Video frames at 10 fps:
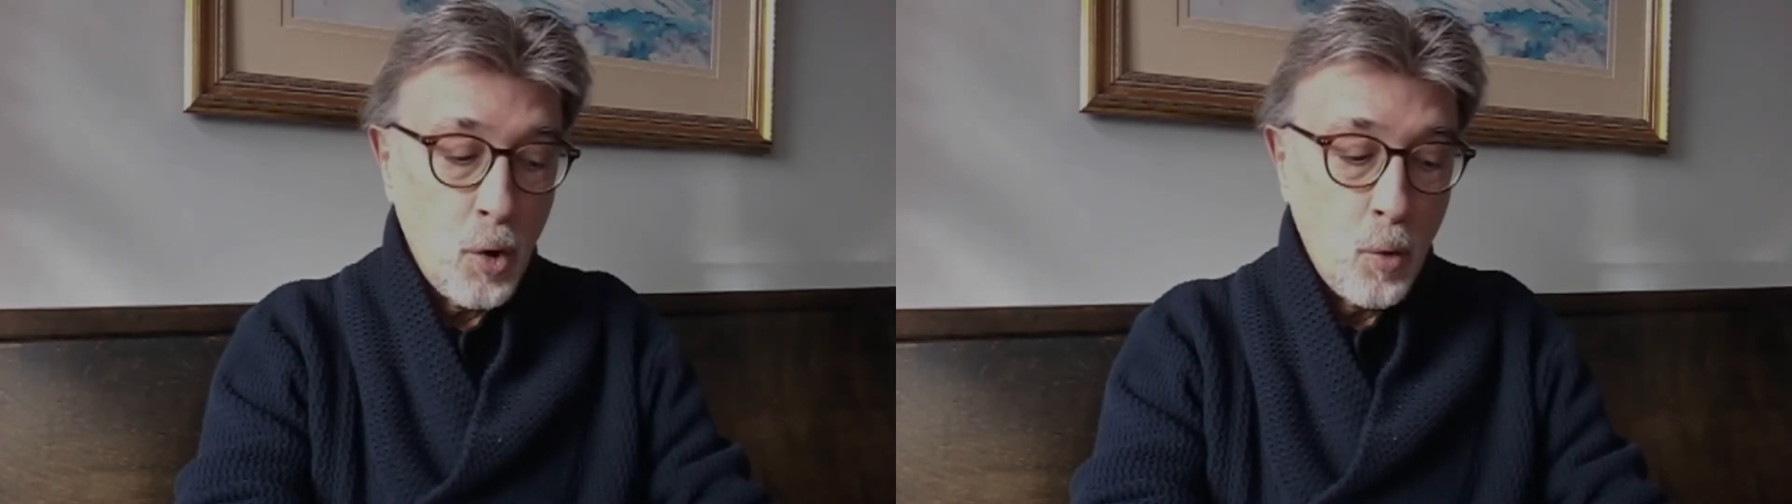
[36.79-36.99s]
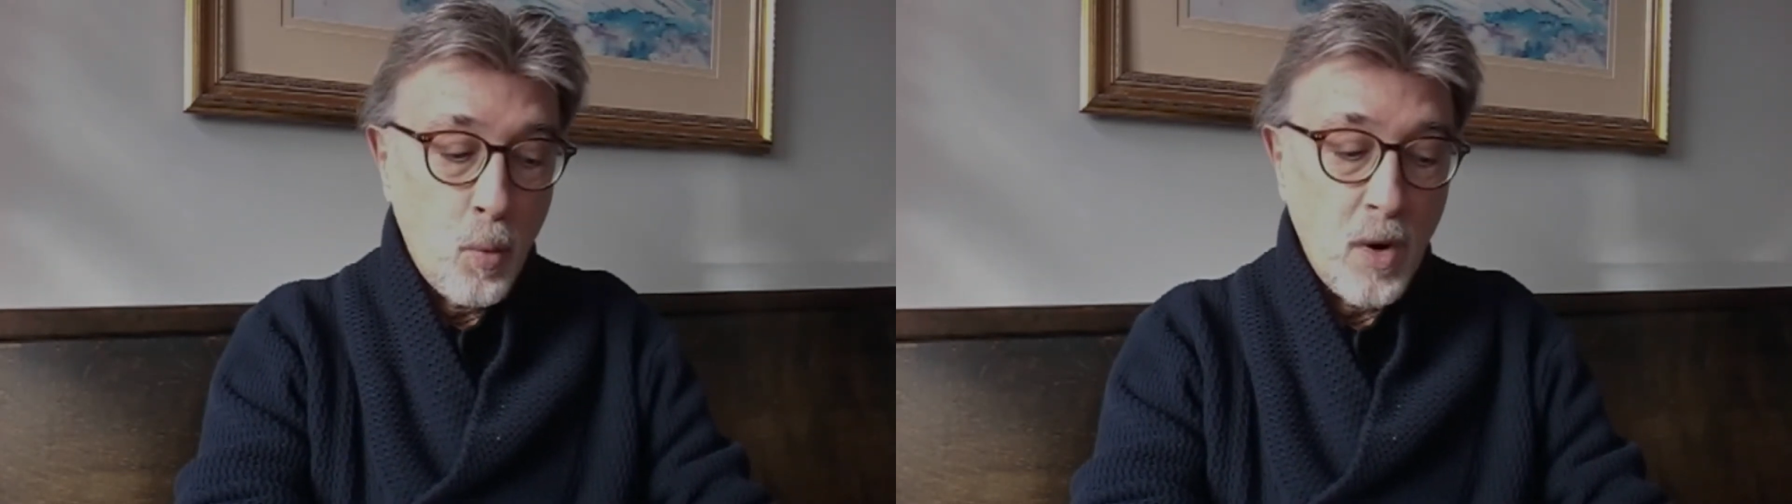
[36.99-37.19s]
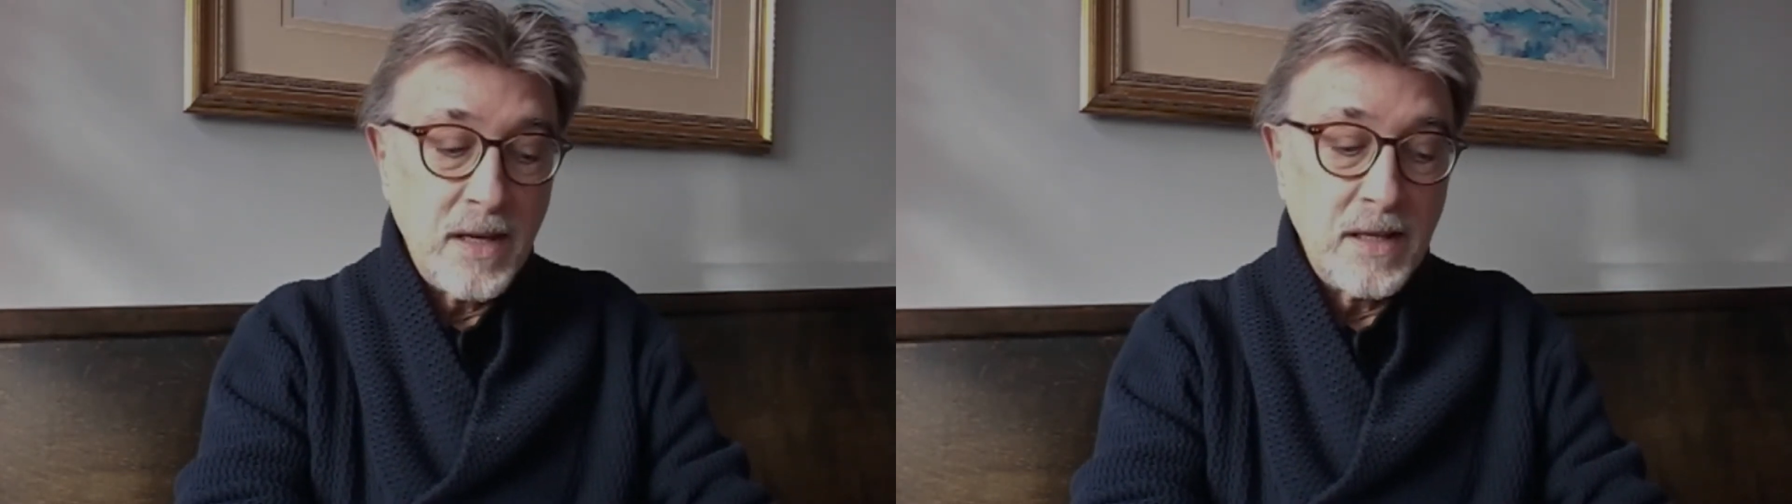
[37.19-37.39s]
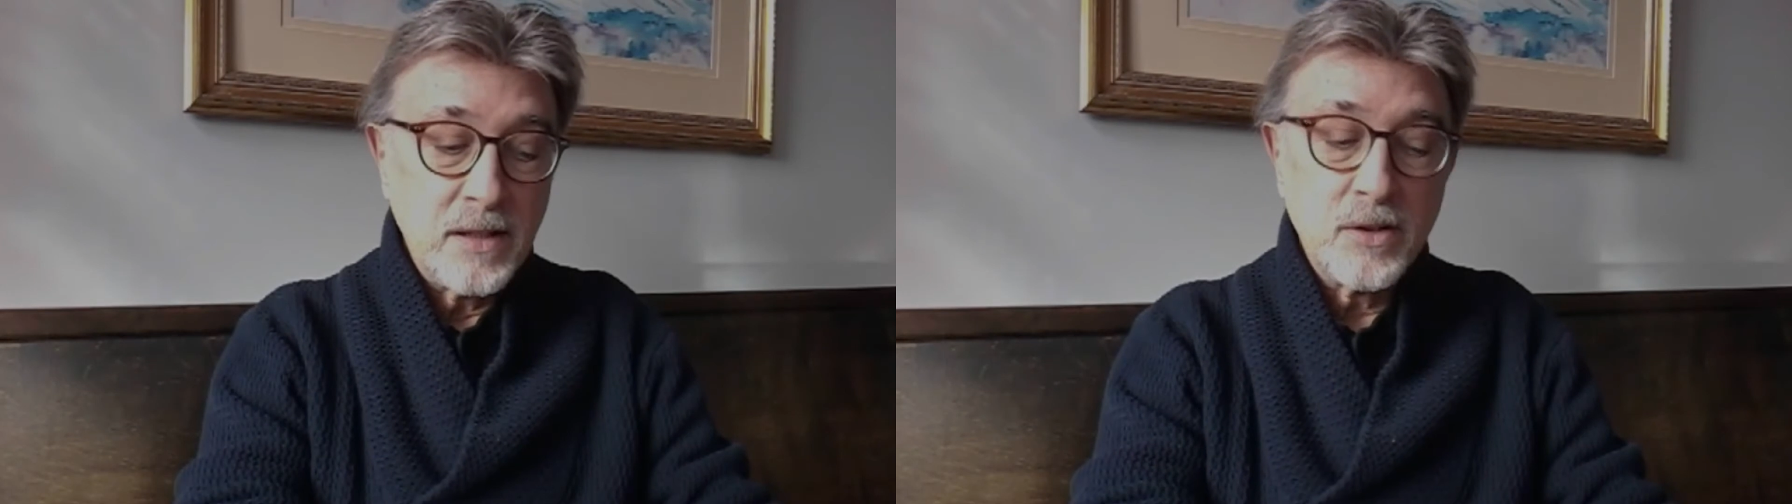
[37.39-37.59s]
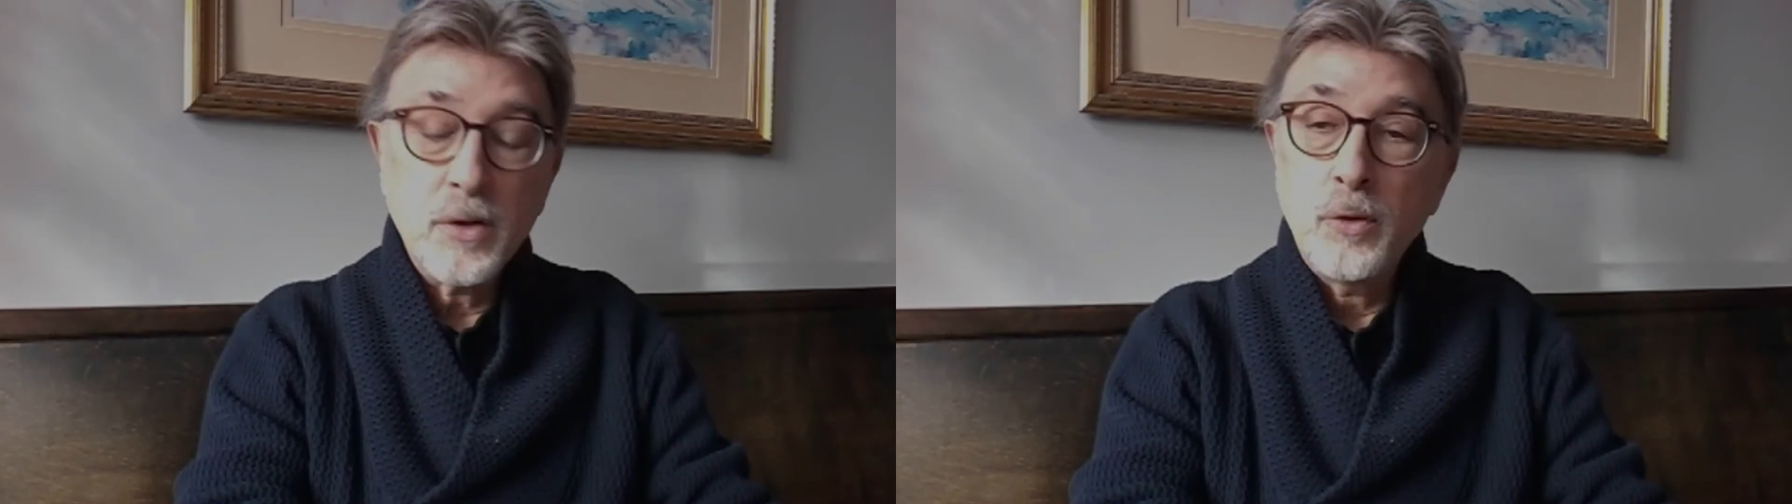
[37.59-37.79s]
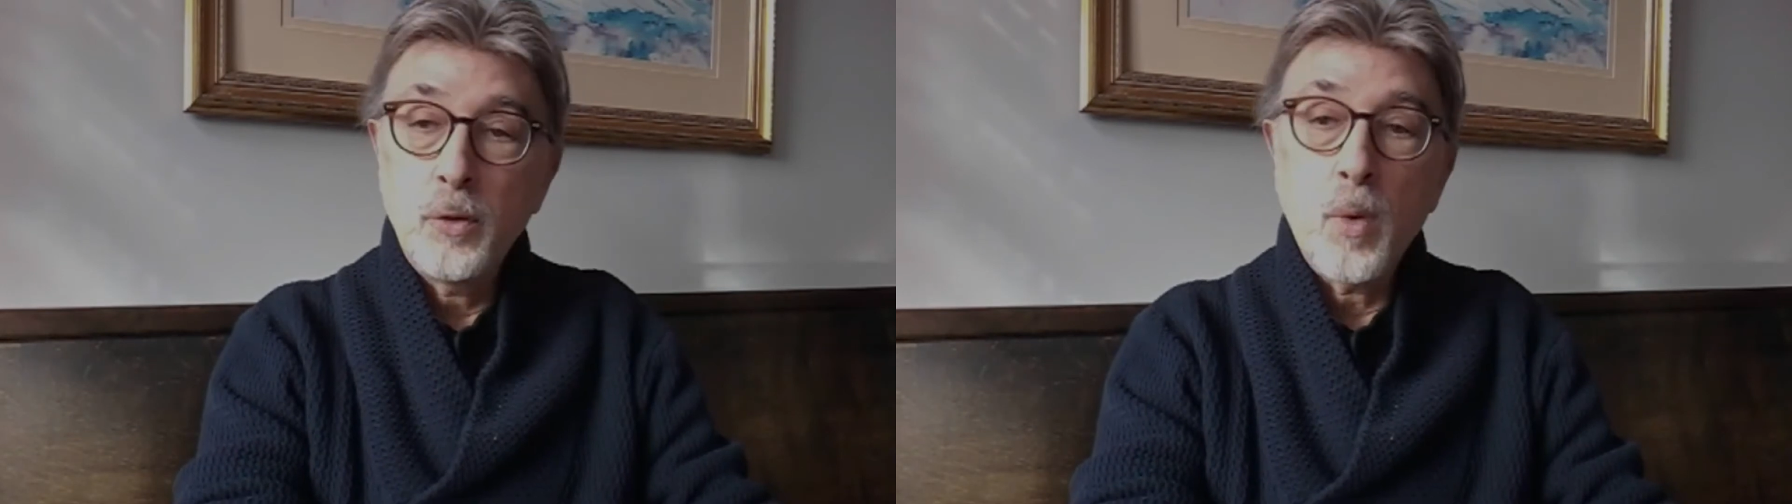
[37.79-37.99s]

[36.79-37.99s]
One is, do